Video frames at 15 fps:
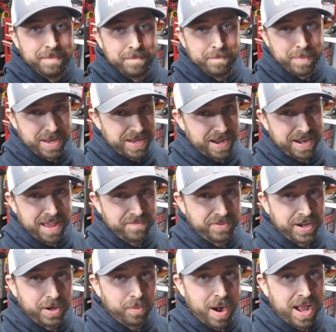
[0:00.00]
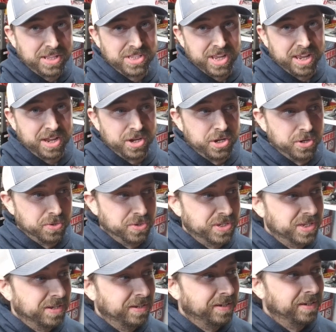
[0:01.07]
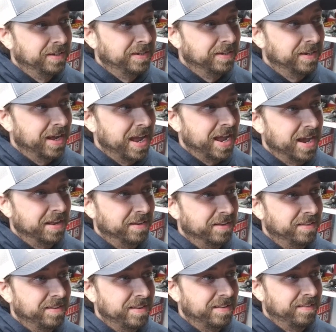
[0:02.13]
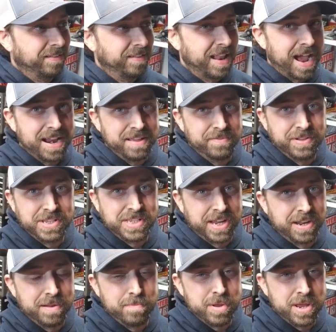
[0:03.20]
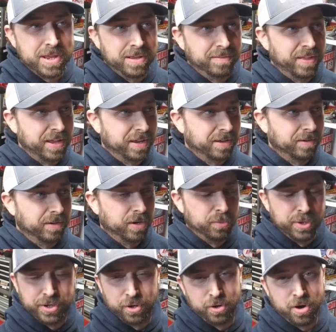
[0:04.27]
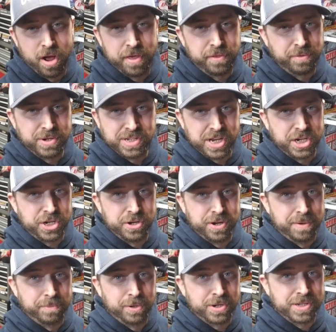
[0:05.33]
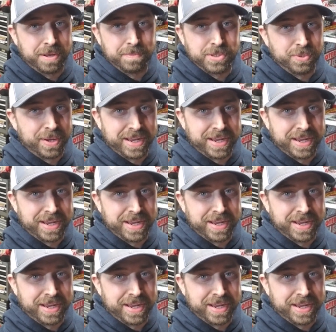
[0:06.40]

me not having any rods I can use, and not even sending me like a return authorization number or something so